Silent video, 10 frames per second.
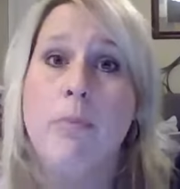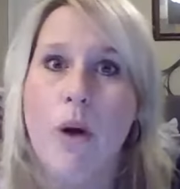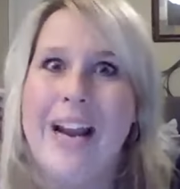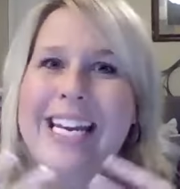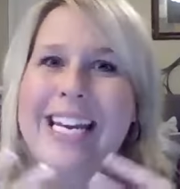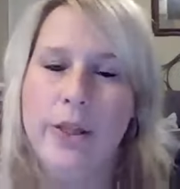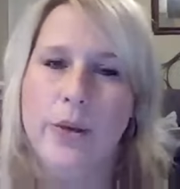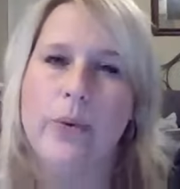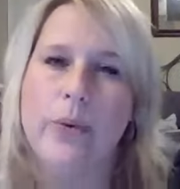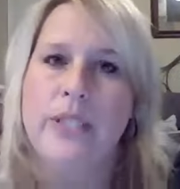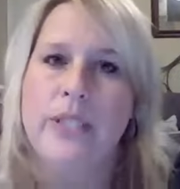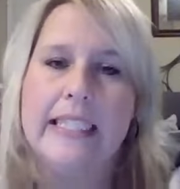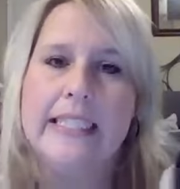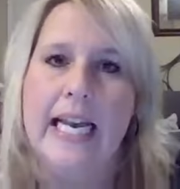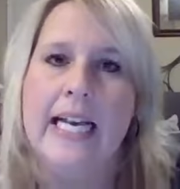breaking through
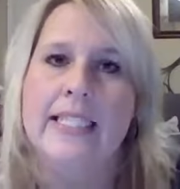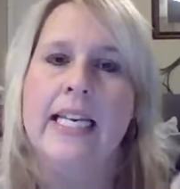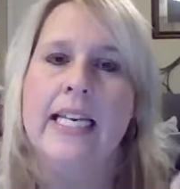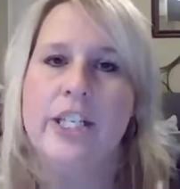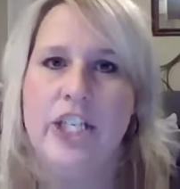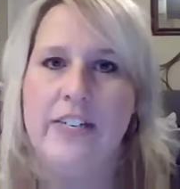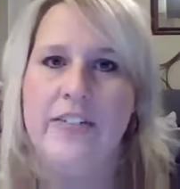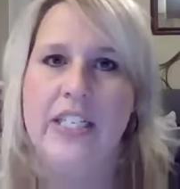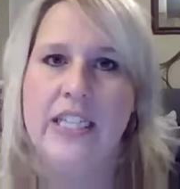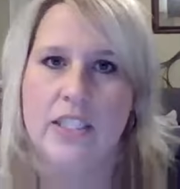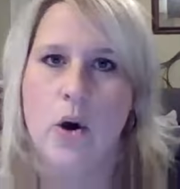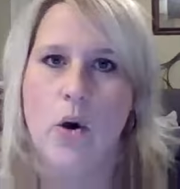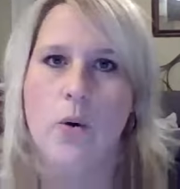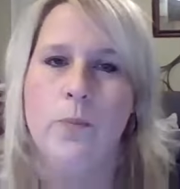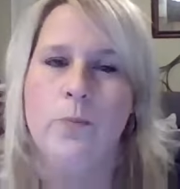success and achieving this
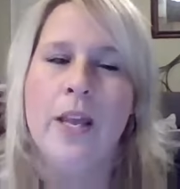goal.